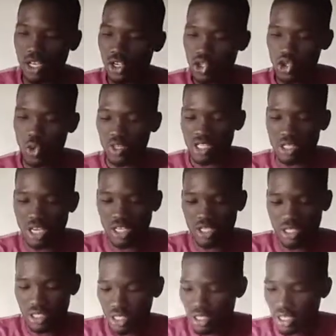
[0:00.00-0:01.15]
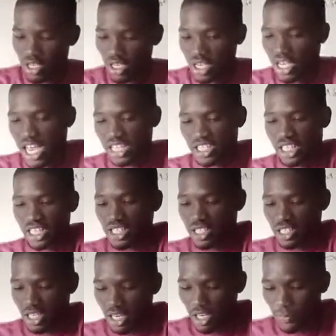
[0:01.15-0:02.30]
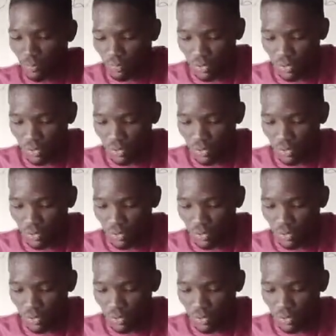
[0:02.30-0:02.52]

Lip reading: So with this, as you can see,